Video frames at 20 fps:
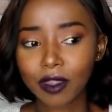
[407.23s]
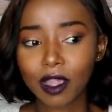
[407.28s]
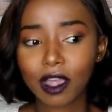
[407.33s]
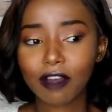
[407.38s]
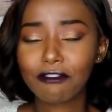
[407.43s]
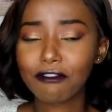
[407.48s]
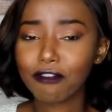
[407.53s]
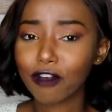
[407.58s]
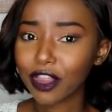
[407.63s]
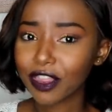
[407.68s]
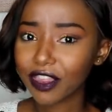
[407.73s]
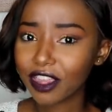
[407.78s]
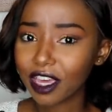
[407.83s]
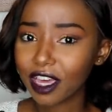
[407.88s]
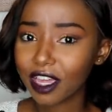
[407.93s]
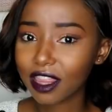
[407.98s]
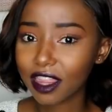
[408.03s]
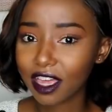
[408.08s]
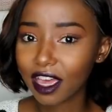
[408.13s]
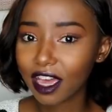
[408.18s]
fourth
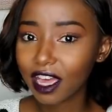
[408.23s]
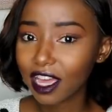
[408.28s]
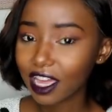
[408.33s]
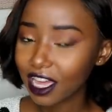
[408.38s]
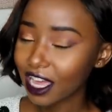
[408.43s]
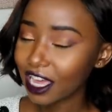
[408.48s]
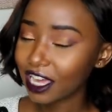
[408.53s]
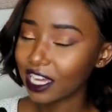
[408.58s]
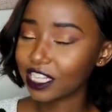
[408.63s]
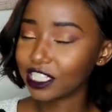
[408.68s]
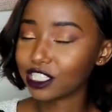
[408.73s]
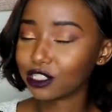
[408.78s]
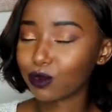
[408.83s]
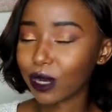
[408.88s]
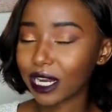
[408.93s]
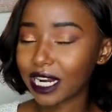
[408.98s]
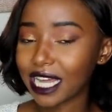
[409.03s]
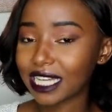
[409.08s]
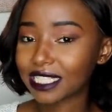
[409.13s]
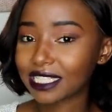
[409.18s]
year there is
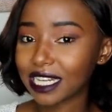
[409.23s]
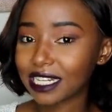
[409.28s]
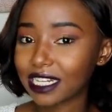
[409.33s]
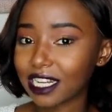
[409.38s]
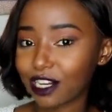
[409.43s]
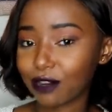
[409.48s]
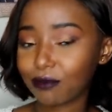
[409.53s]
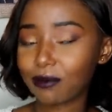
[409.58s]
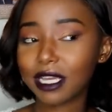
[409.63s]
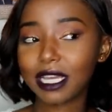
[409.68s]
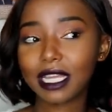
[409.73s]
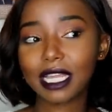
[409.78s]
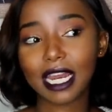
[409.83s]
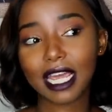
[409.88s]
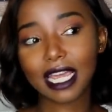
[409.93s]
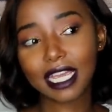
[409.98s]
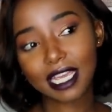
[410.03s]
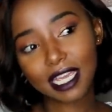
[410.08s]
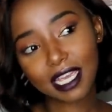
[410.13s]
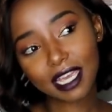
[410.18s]
when I started being
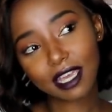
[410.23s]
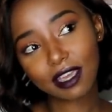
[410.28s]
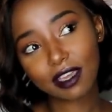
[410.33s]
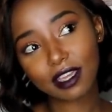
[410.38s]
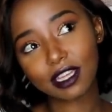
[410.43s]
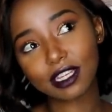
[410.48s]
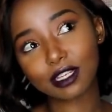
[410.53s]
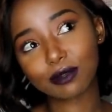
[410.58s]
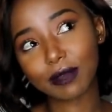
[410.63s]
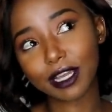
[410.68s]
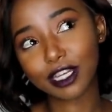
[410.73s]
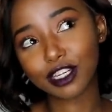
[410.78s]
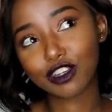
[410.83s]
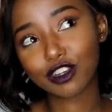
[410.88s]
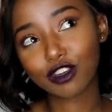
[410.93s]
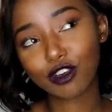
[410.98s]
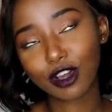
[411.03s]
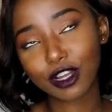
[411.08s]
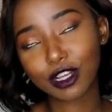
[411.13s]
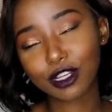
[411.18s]
like, hey, it might
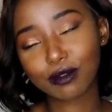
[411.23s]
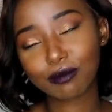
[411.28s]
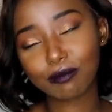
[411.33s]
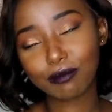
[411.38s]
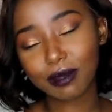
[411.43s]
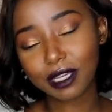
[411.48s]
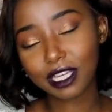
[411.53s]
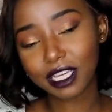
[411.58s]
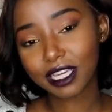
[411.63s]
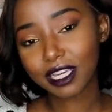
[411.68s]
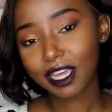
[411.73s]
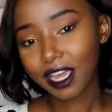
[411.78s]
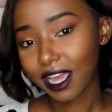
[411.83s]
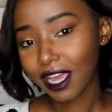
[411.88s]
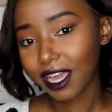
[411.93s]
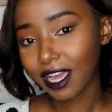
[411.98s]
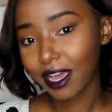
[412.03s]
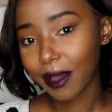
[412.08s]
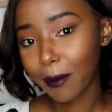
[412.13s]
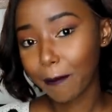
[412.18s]
not be
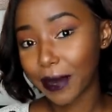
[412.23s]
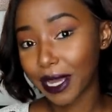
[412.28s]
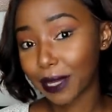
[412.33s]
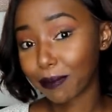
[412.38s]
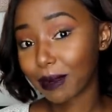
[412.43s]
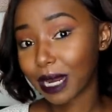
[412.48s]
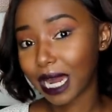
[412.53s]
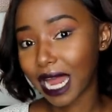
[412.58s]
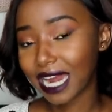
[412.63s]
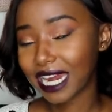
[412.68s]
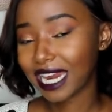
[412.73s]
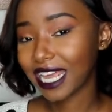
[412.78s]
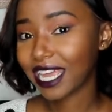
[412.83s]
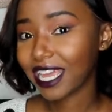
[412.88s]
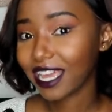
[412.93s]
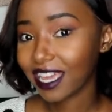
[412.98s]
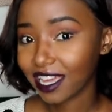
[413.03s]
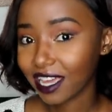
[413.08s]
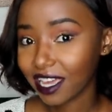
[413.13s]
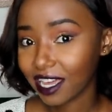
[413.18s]
my plan
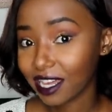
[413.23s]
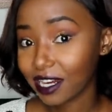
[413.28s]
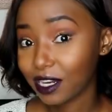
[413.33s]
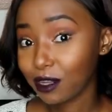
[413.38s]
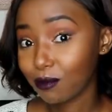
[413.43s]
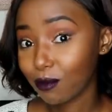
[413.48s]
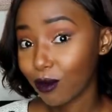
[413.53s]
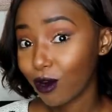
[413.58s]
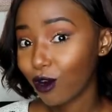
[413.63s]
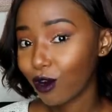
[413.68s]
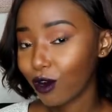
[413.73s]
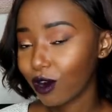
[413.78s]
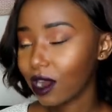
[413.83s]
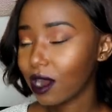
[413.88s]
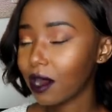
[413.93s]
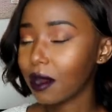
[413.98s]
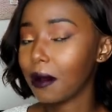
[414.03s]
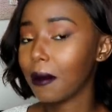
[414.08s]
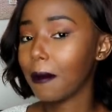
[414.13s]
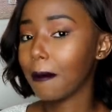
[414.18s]
A anymore.
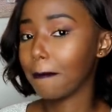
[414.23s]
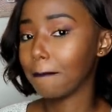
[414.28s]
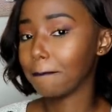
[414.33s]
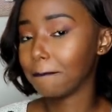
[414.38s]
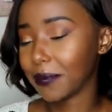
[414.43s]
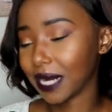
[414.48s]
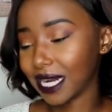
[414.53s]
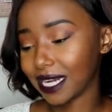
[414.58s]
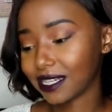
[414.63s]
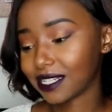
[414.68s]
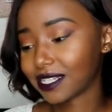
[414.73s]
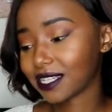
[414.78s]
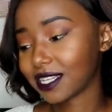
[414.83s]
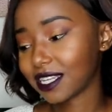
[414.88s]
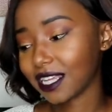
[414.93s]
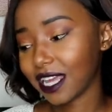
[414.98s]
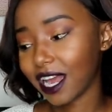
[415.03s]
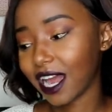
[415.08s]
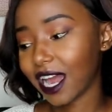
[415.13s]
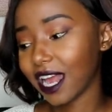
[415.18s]
But
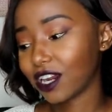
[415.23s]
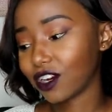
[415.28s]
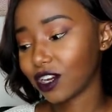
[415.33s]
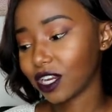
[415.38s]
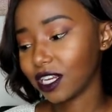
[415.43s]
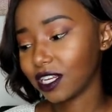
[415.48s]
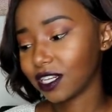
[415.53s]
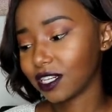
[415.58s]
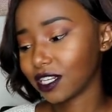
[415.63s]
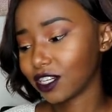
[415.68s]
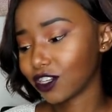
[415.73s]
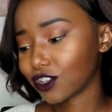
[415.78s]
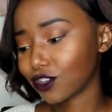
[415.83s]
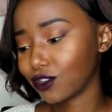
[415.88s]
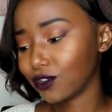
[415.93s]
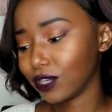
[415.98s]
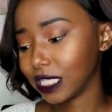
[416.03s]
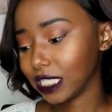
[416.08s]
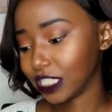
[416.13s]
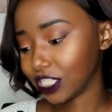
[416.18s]
yeah, I really didn't
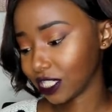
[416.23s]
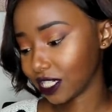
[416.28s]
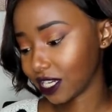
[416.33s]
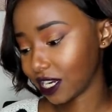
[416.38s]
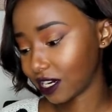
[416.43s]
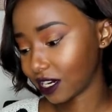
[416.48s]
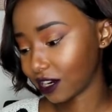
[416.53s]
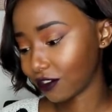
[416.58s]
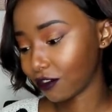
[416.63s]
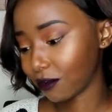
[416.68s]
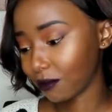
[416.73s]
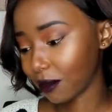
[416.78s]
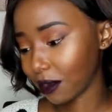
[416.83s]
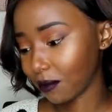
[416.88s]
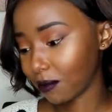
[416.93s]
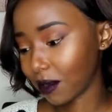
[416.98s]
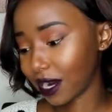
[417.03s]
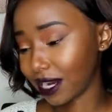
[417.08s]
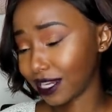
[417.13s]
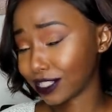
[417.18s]
do engineering for my
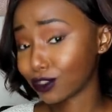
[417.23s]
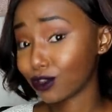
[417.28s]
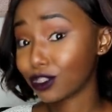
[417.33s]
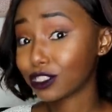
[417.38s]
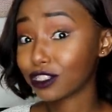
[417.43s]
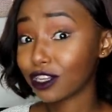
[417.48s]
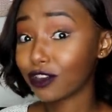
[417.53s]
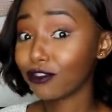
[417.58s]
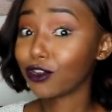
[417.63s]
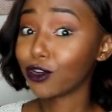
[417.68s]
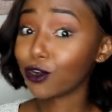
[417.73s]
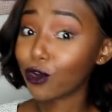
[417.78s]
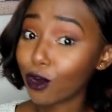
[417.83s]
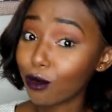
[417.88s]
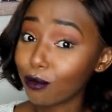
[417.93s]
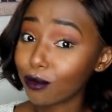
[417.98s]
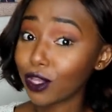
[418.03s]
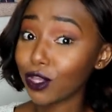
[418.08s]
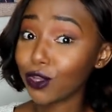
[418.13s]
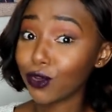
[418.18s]
parents. Also, if you
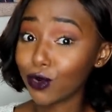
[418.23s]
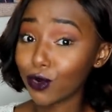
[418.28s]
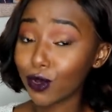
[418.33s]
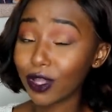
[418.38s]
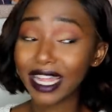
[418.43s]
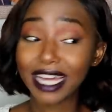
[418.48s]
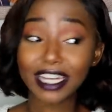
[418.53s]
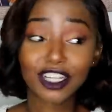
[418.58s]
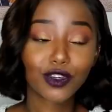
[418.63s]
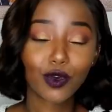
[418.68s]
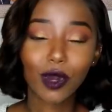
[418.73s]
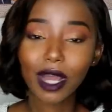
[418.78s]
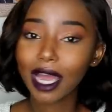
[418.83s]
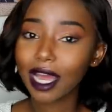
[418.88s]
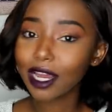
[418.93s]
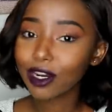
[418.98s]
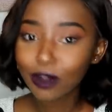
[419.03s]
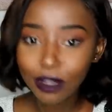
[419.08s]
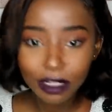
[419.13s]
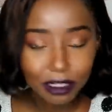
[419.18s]
know me, you know that you
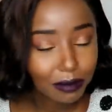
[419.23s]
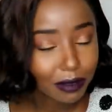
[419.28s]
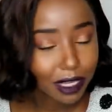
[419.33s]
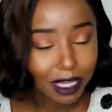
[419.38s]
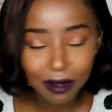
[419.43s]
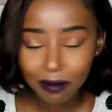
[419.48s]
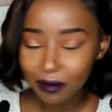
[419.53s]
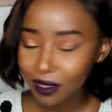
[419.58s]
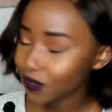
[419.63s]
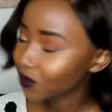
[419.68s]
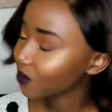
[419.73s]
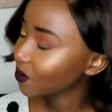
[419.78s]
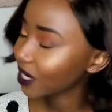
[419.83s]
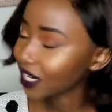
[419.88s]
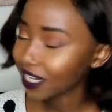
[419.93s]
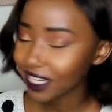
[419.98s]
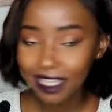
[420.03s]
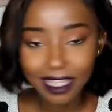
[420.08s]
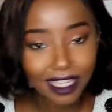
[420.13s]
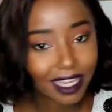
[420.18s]
cannot make me do
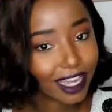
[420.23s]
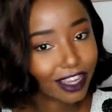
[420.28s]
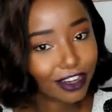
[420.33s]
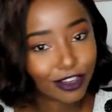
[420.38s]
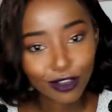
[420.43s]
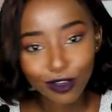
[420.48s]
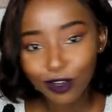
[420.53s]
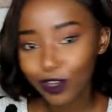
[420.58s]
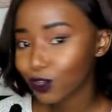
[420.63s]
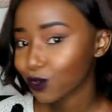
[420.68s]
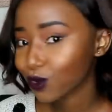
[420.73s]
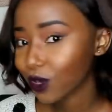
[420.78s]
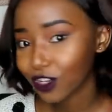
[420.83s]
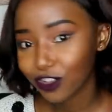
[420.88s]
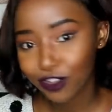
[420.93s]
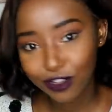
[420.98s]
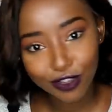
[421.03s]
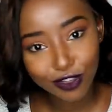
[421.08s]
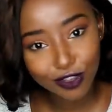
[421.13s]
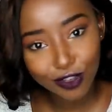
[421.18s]
anything I do not
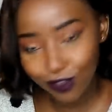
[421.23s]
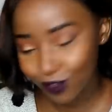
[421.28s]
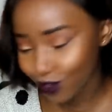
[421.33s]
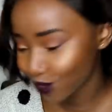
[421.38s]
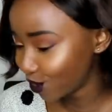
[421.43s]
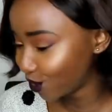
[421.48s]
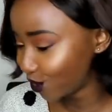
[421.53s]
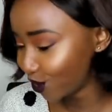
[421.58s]
want to do.